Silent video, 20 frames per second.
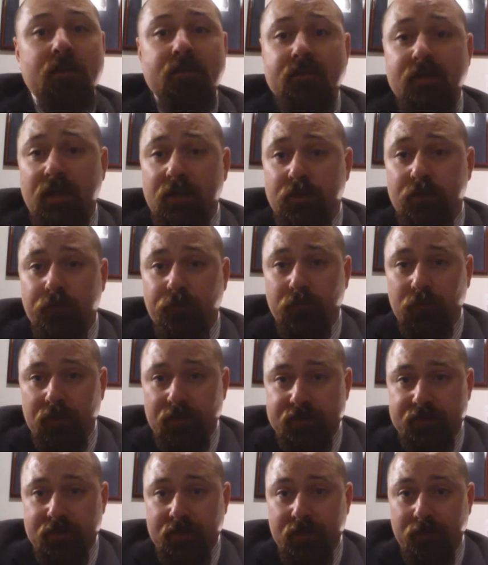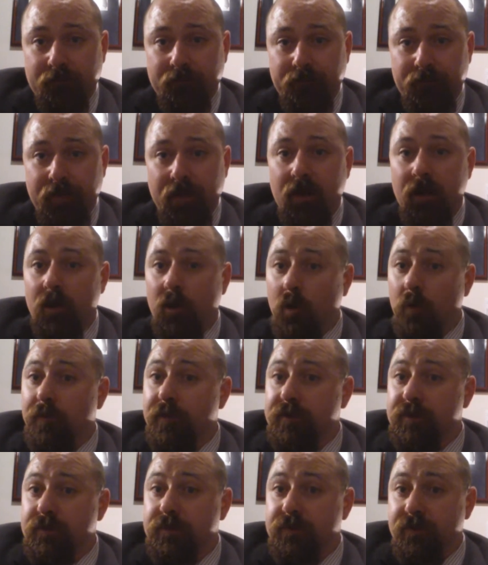Thank you for listening, and I hope
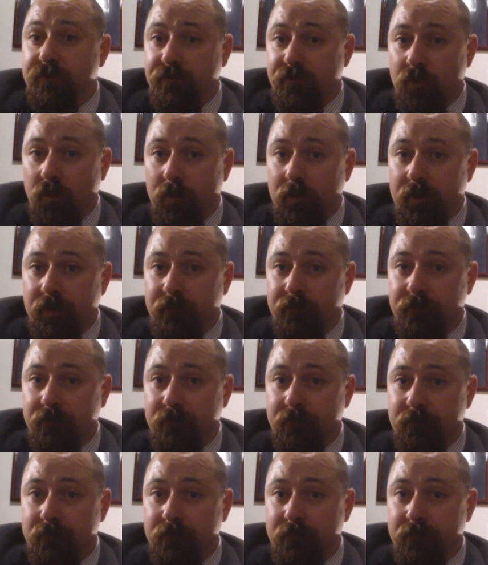this was informative.